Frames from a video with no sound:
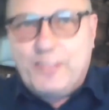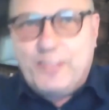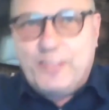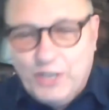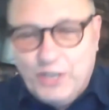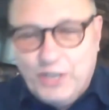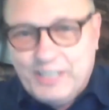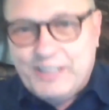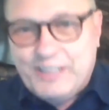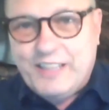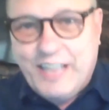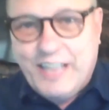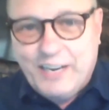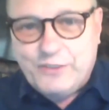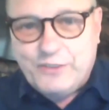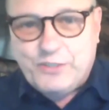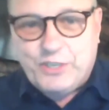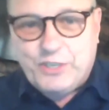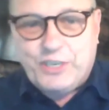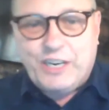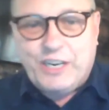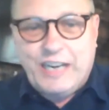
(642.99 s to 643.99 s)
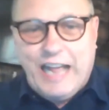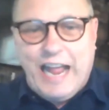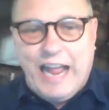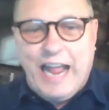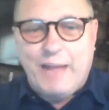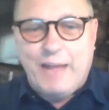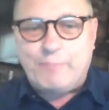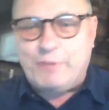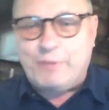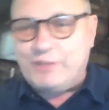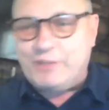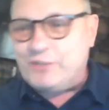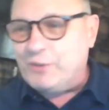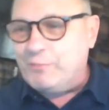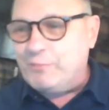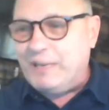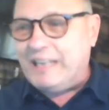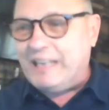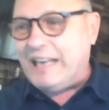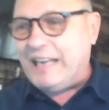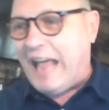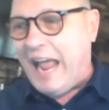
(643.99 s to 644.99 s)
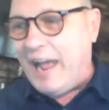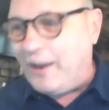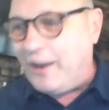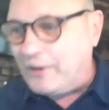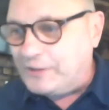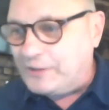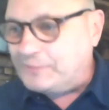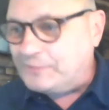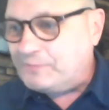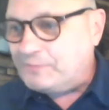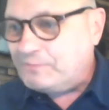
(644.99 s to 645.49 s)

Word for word: good things are going to happen to me now.